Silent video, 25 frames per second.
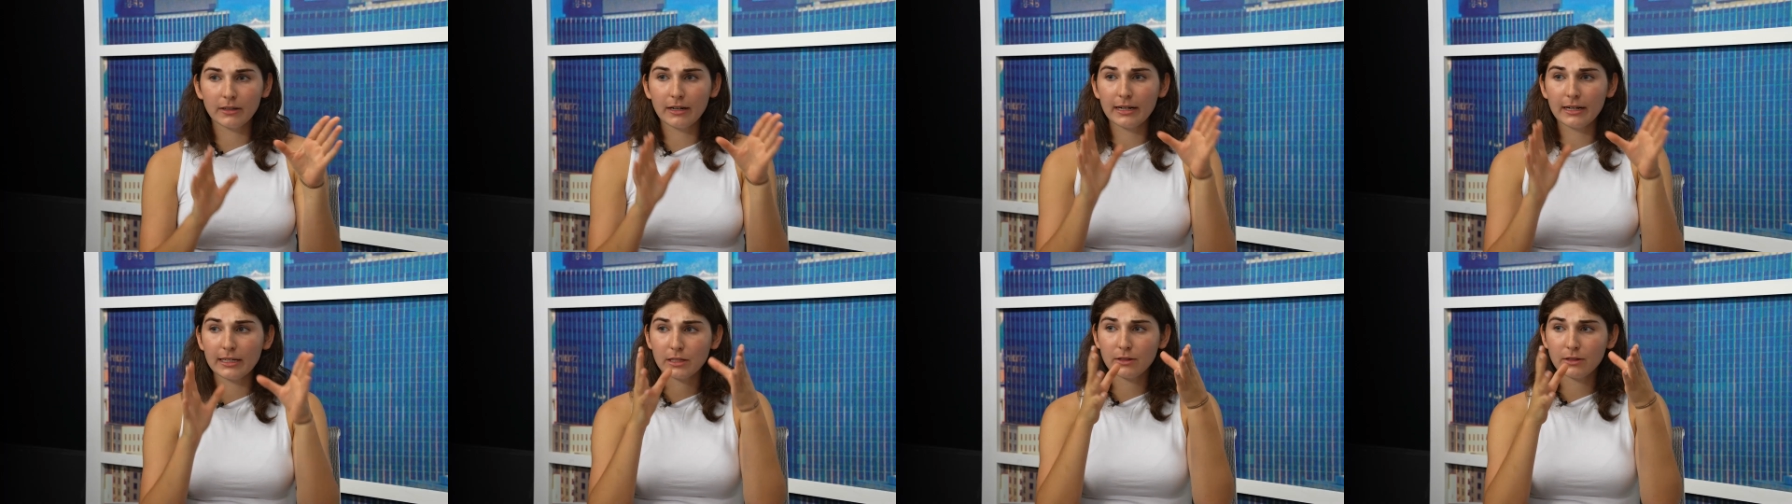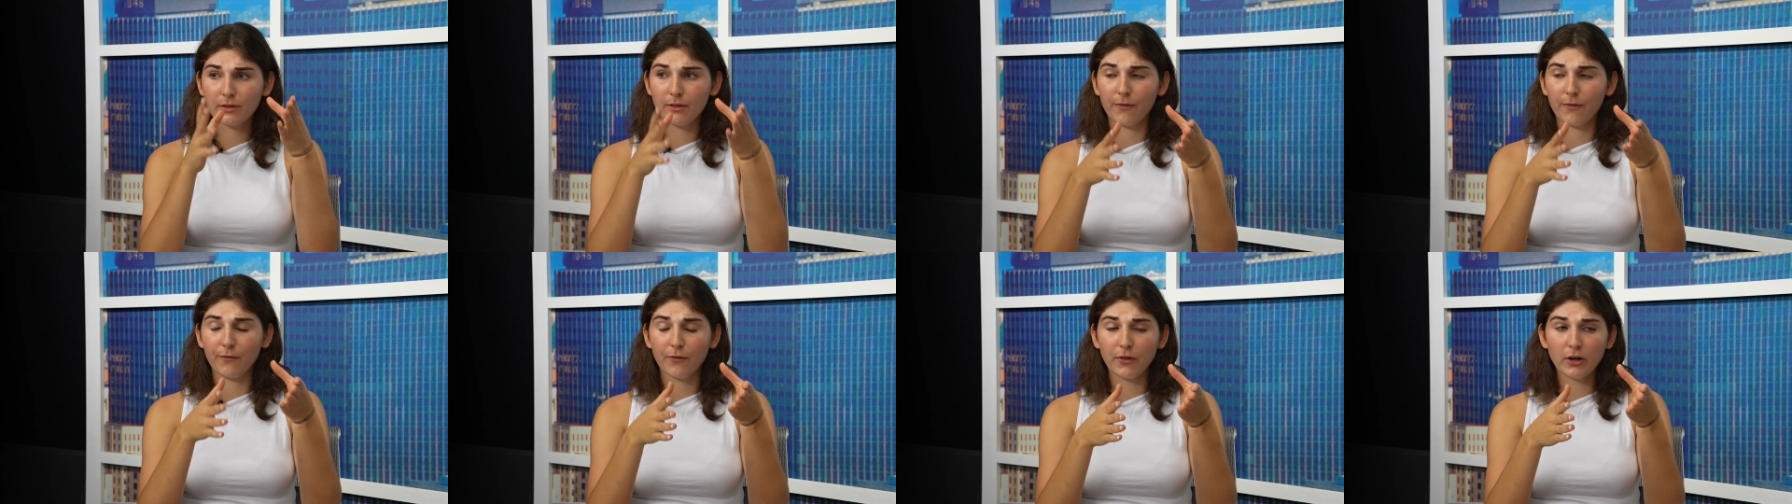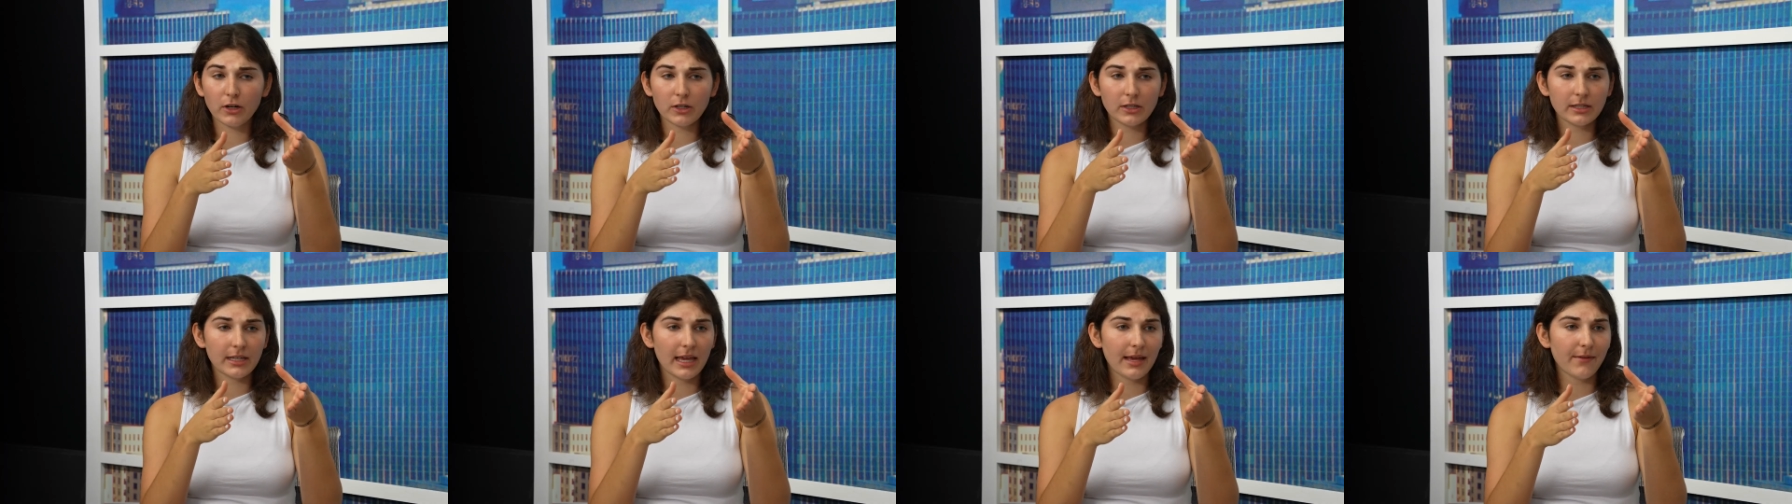his the
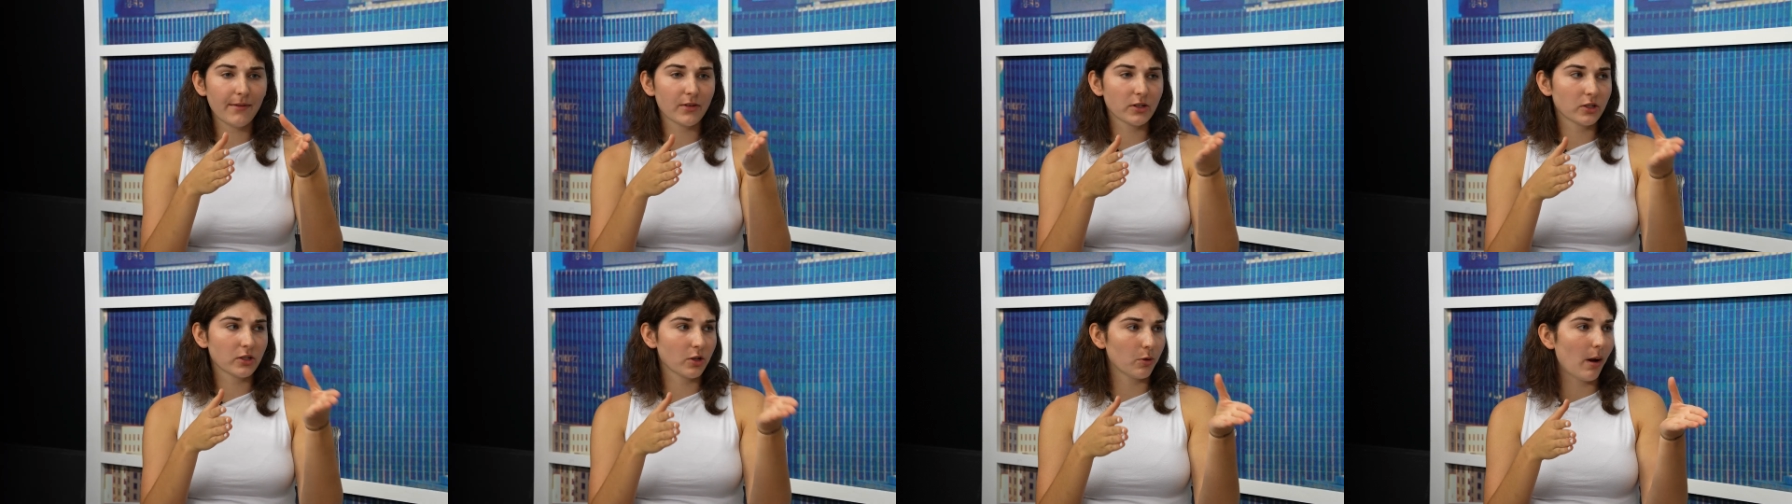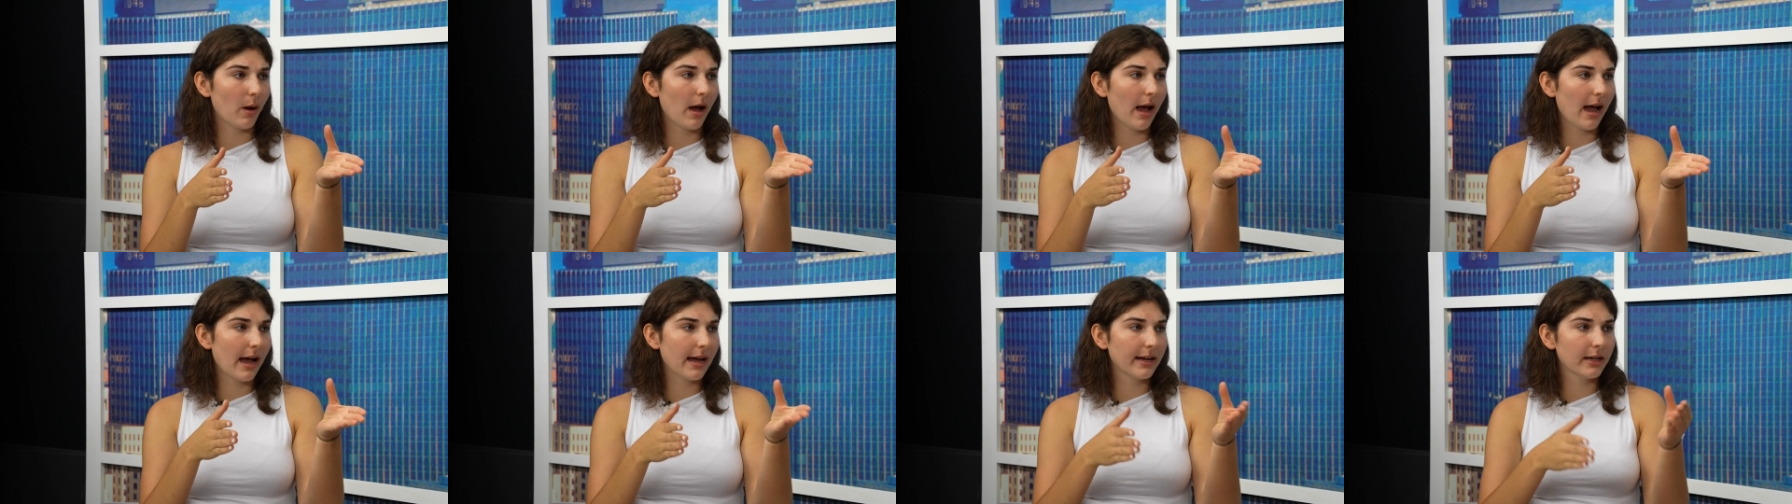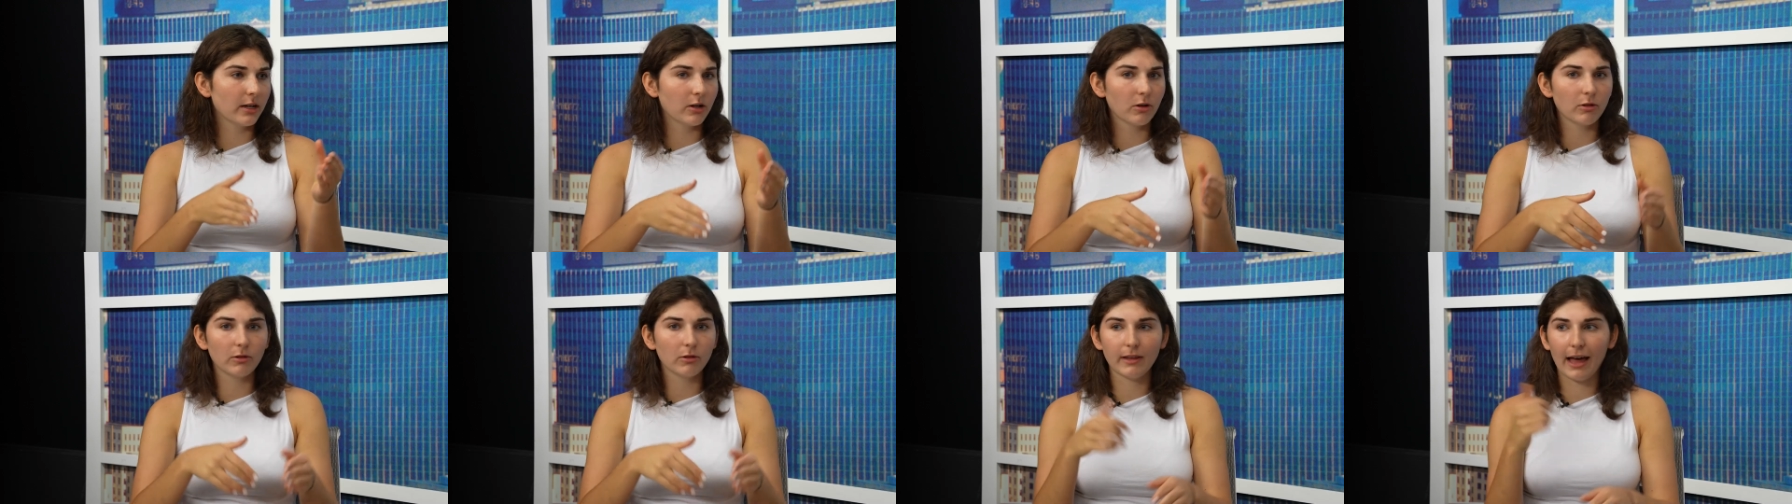first game versus
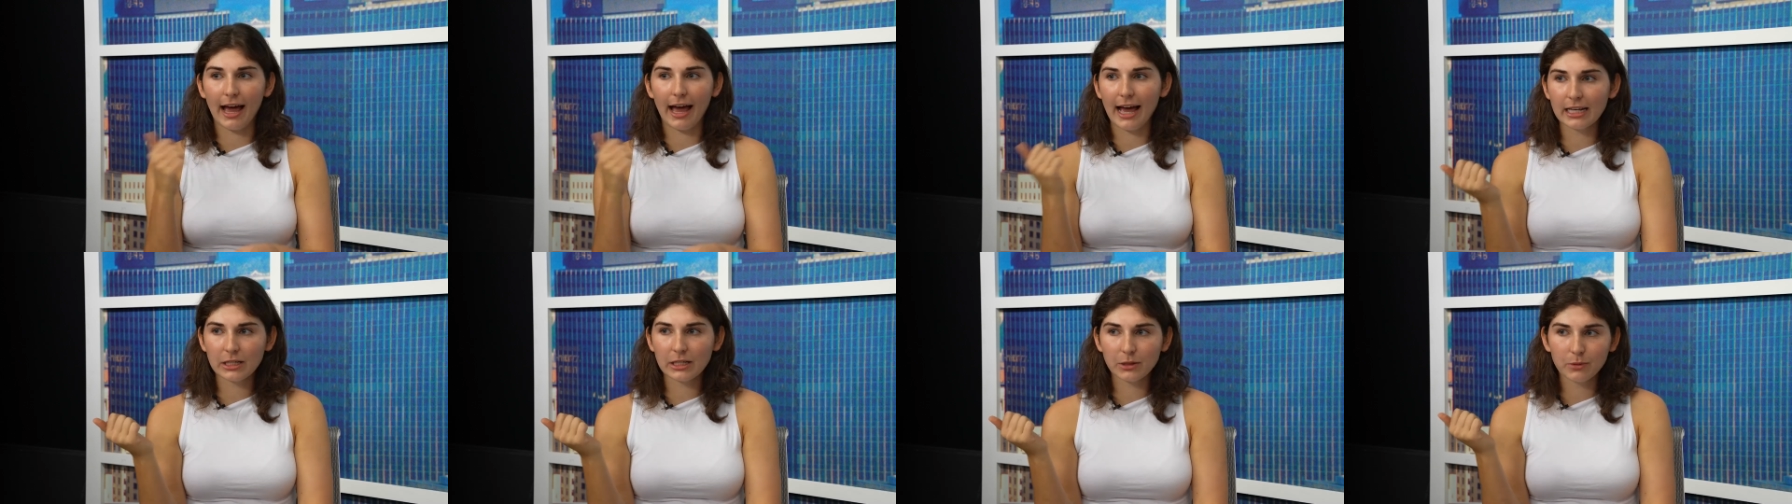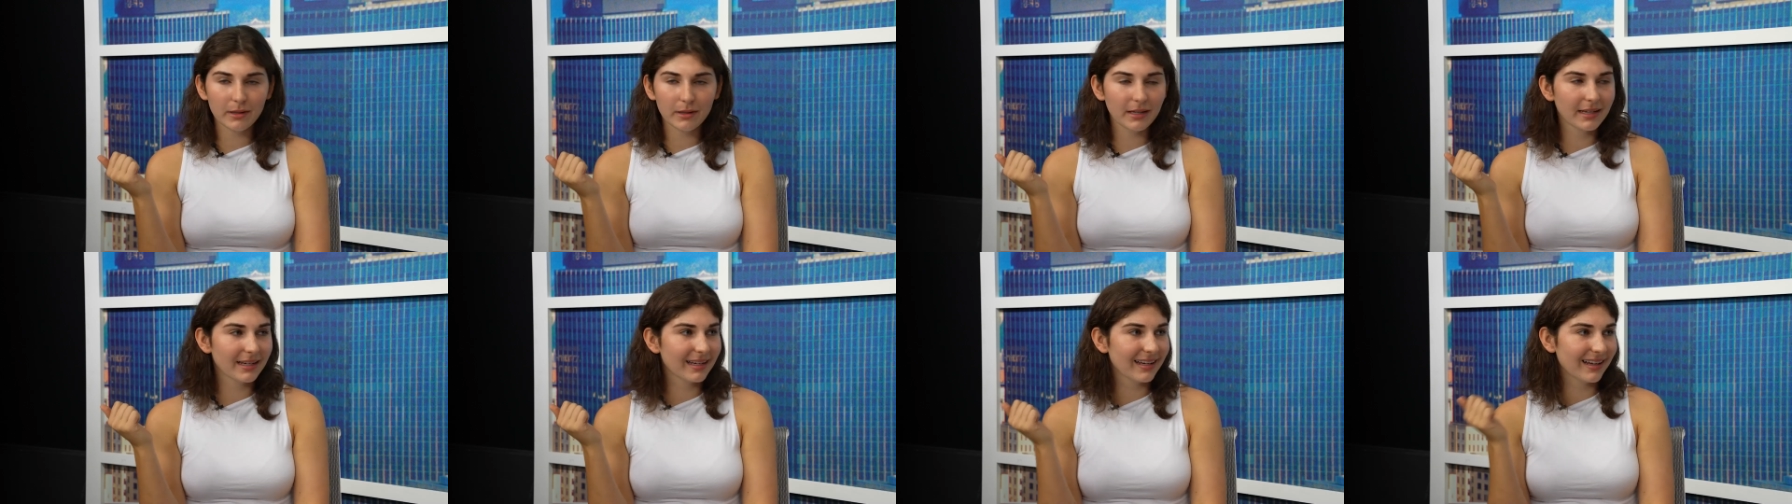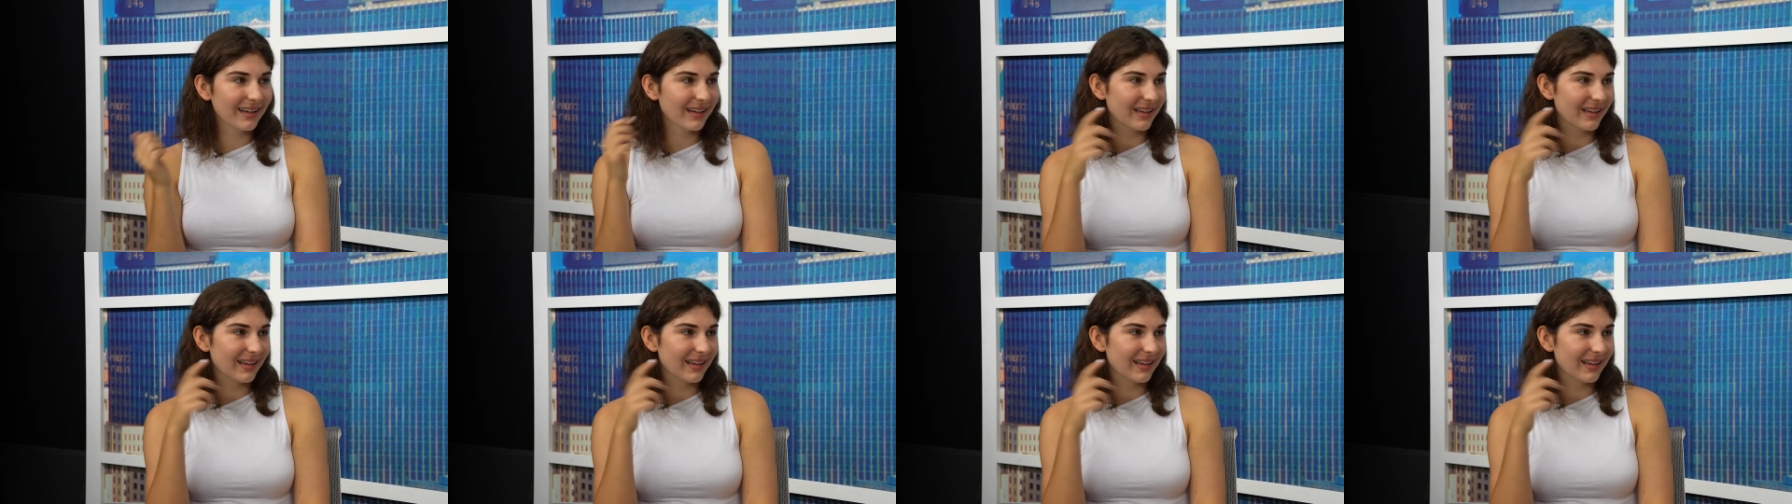Ohio last week,